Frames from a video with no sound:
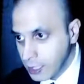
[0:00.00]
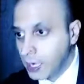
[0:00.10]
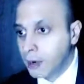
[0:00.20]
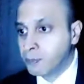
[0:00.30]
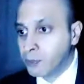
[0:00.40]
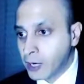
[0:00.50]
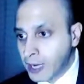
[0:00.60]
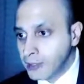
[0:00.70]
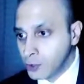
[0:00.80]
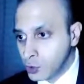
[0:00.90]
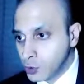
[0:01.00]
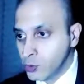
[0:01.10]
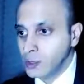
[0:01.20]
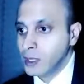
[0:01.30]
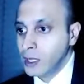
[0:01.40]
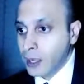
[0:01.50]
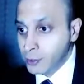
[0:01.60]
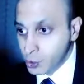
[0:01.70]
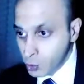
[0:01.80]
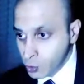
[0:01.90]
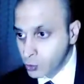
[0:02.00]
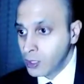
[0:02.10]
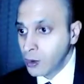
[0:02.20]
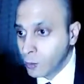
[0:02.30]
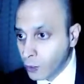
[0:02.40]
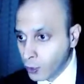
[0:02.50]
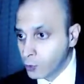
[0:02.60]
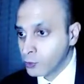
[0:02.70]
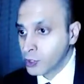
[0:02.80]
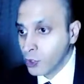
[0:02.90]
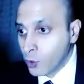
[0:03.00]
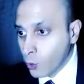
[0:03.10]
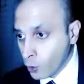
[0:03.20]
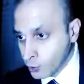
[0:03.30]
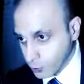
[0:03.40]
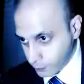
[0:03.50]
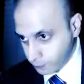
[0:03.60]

a new world order.